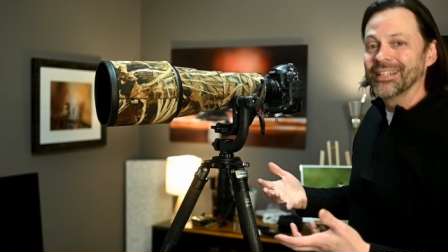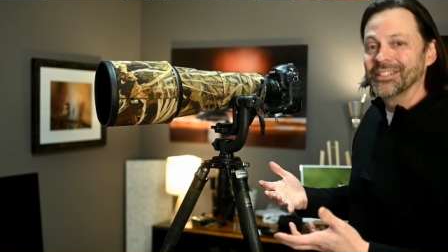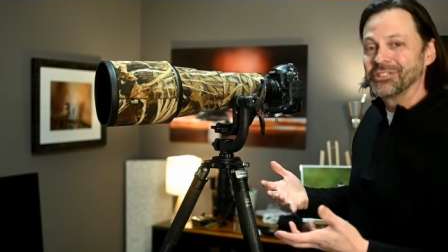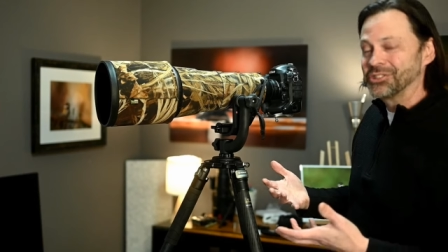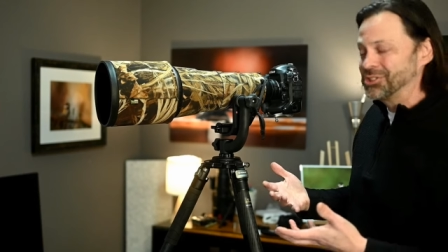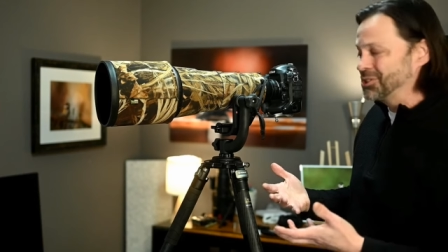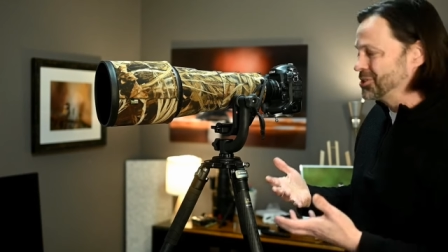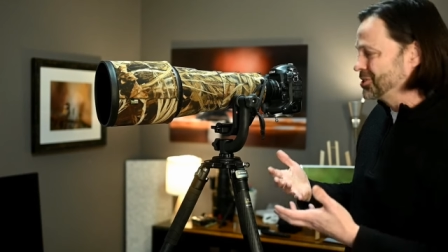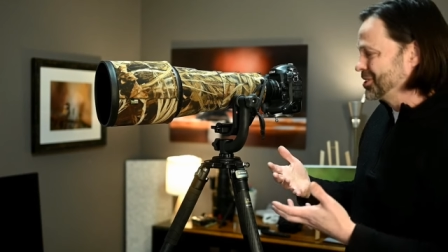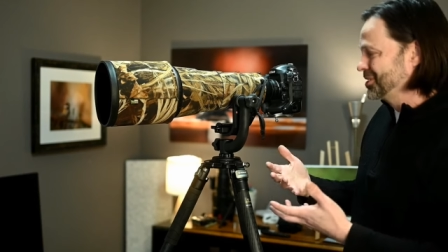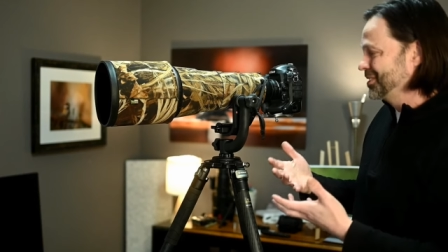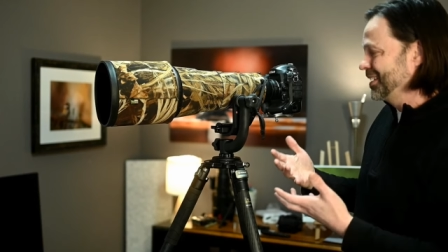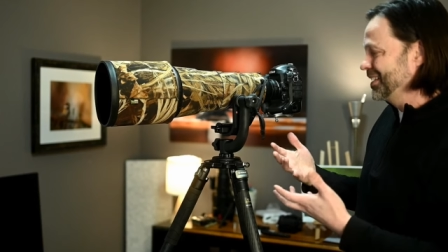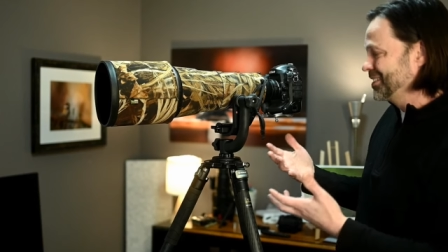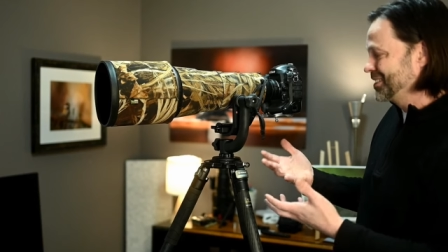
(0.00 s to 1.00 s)
It's
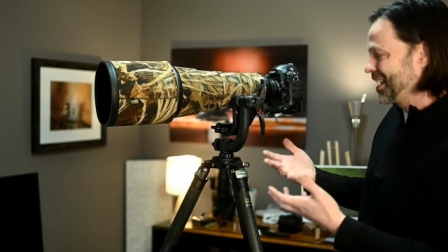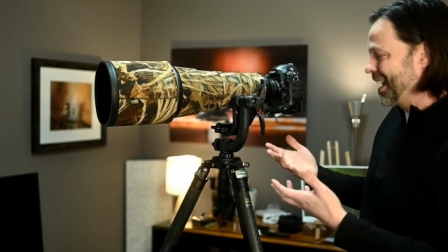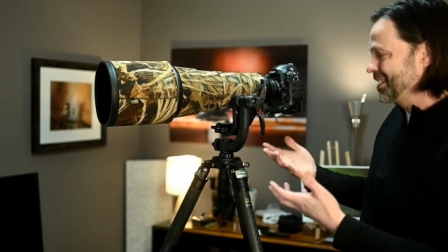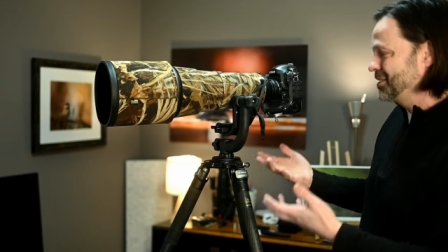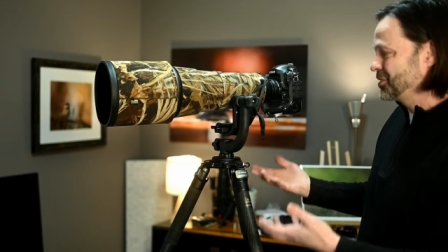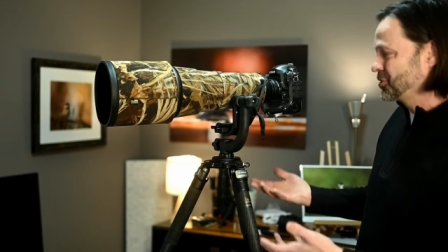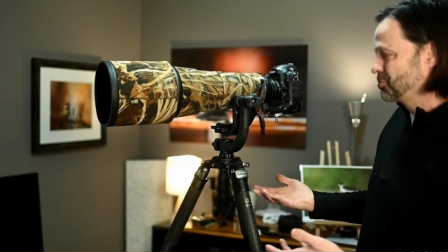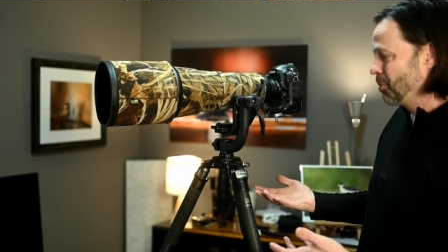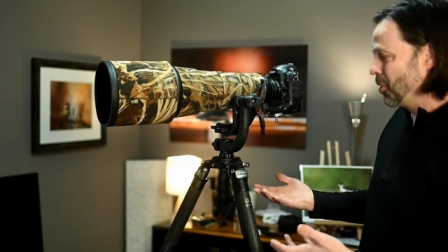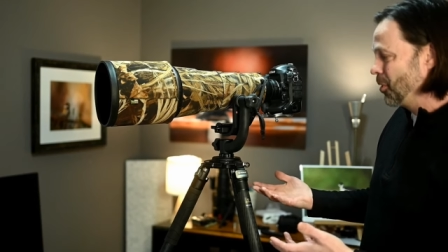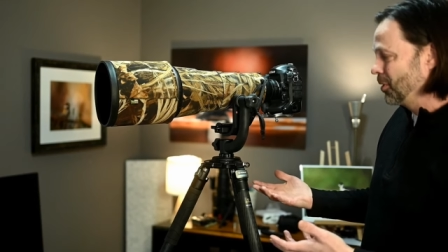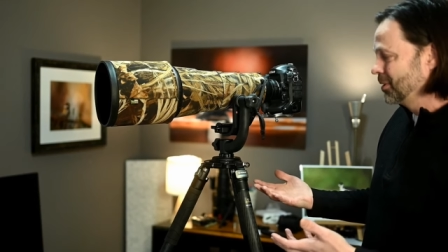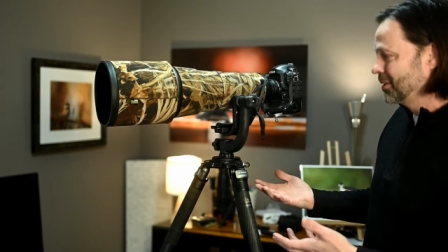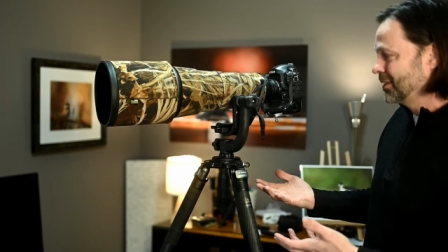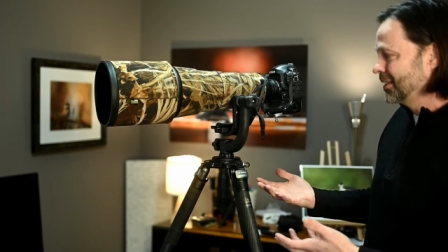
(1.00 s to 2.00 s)
just, it's kind of
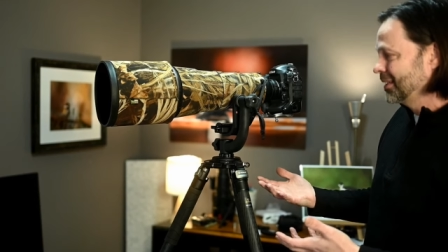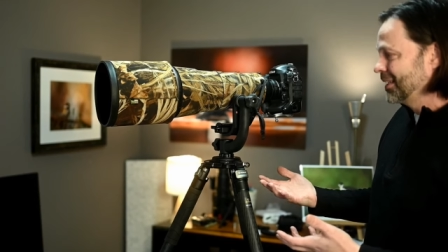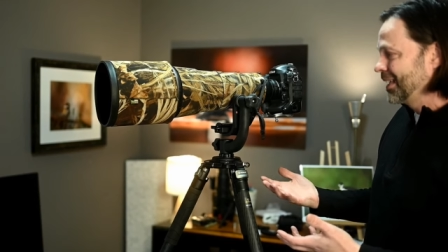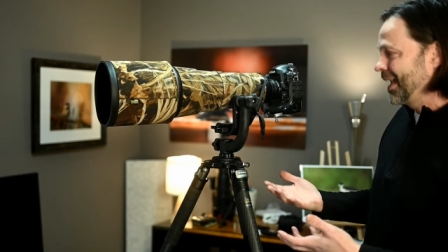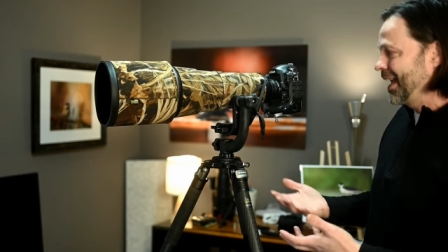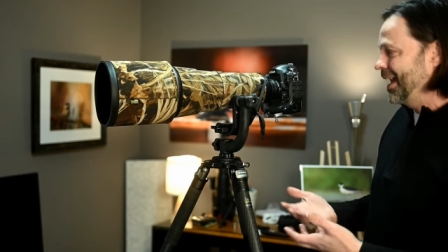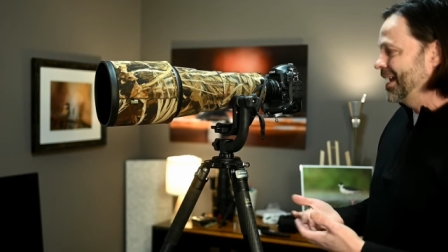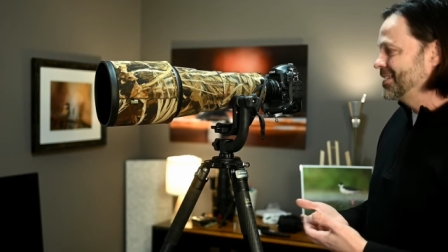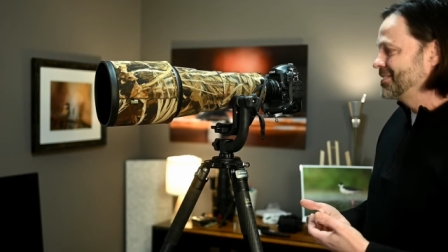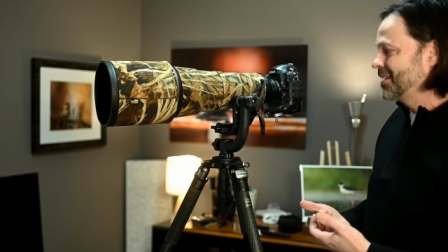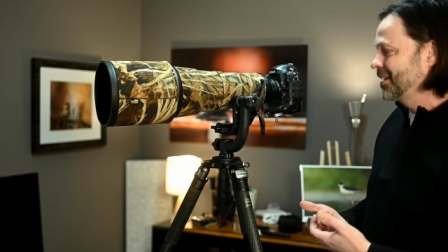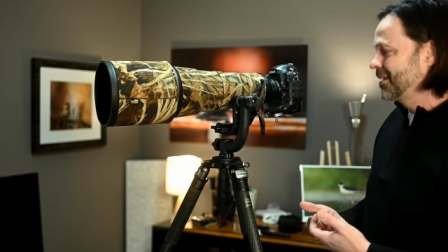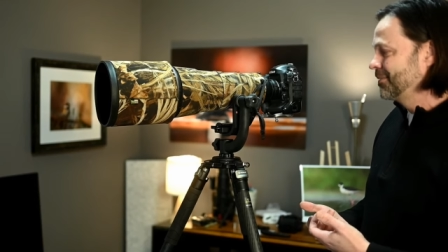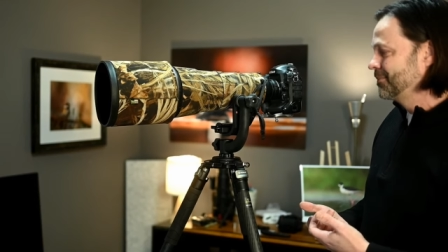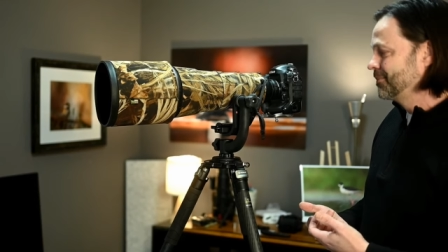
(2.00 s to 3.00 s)
small and
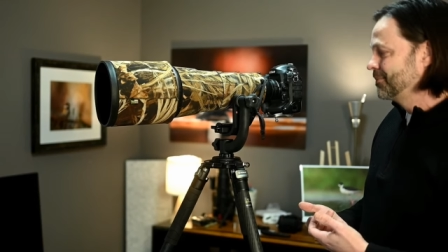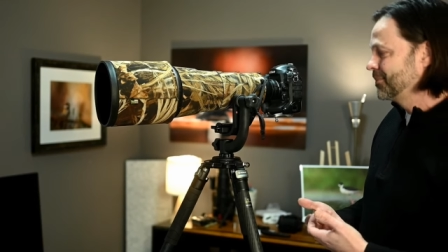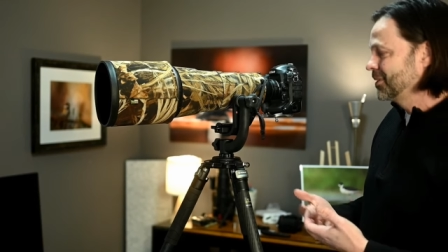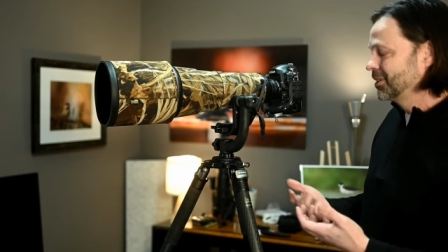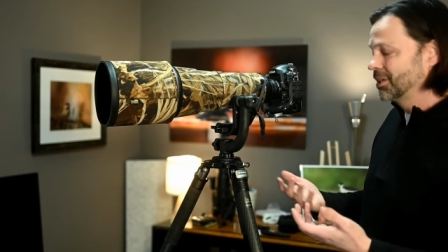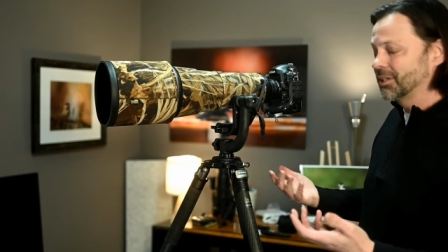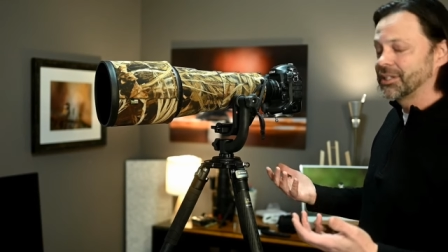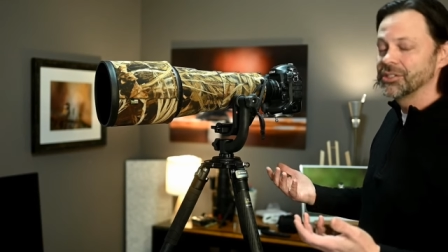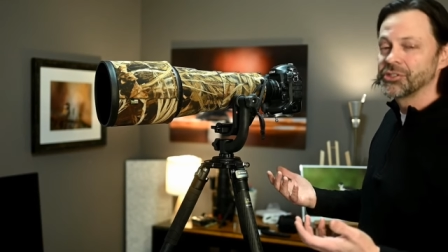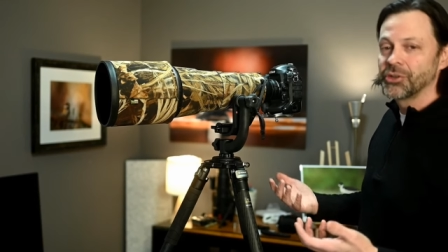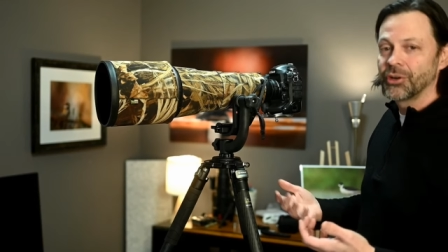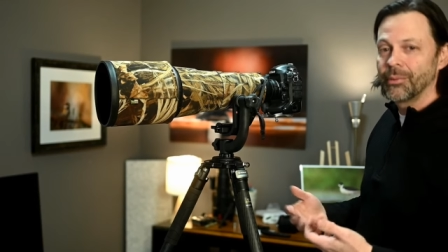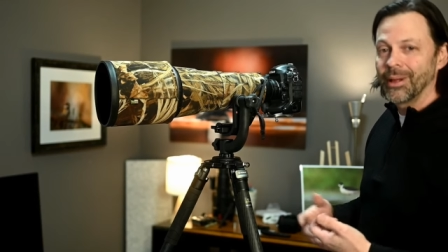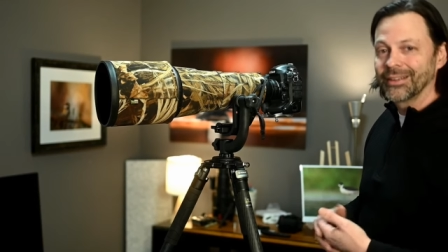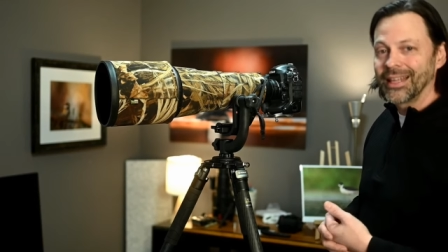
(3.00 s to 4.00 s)
uh, a little
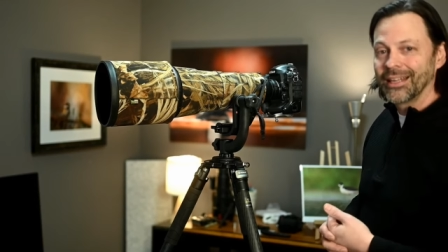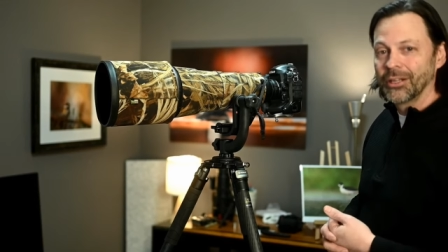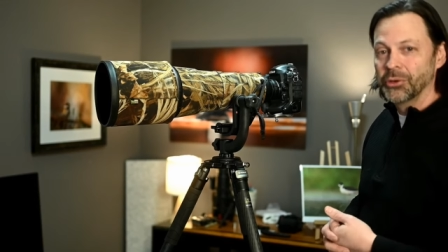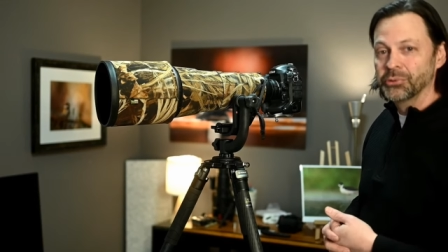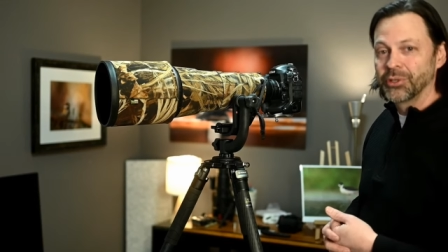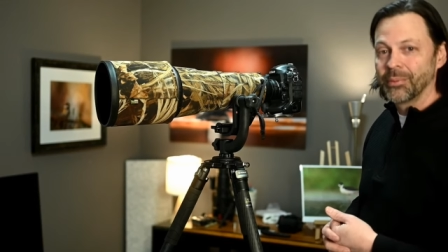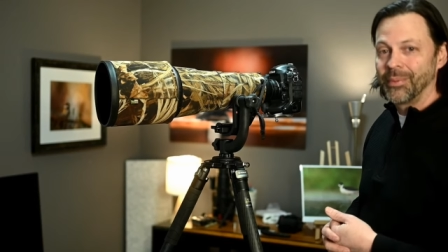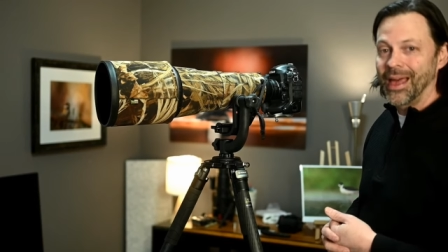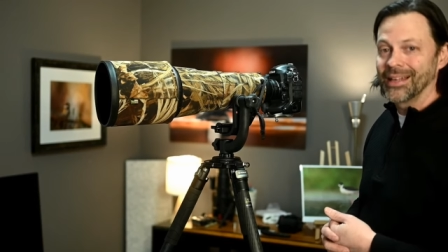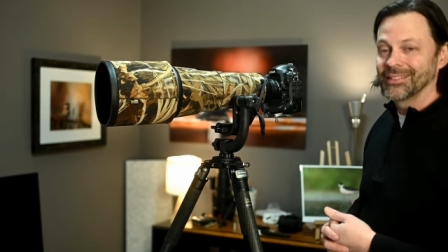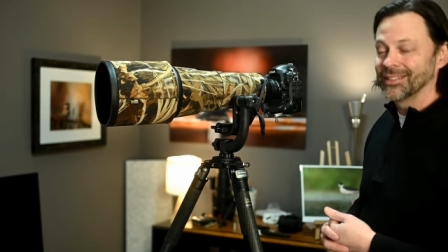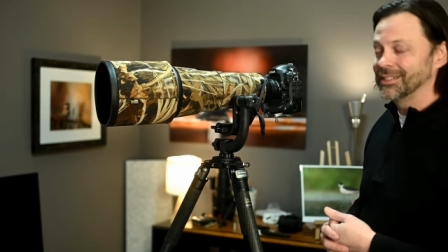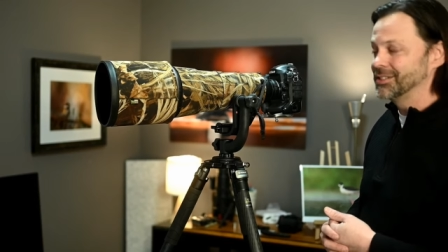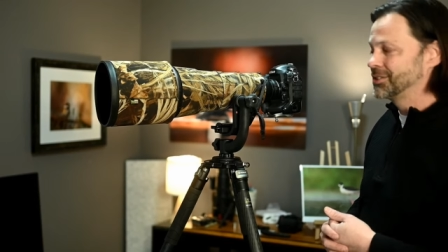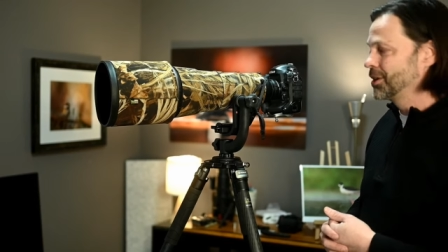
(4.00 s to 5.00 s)
concerned about that load
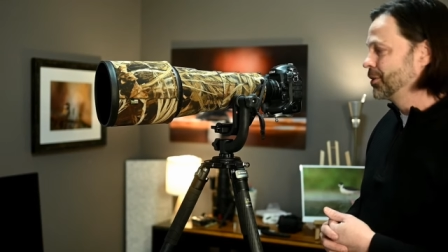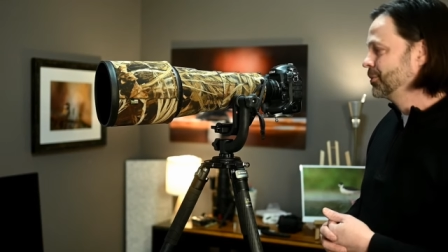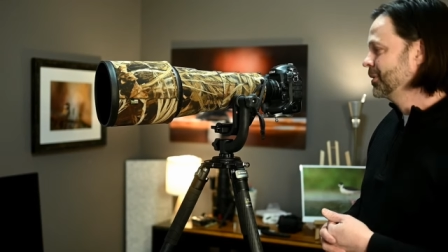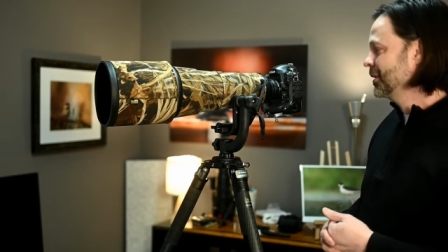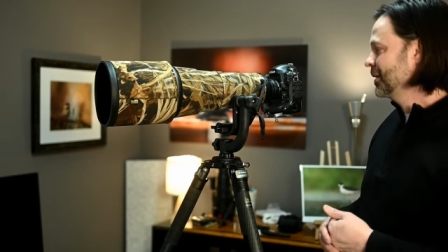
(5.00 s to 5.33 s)
capacity. So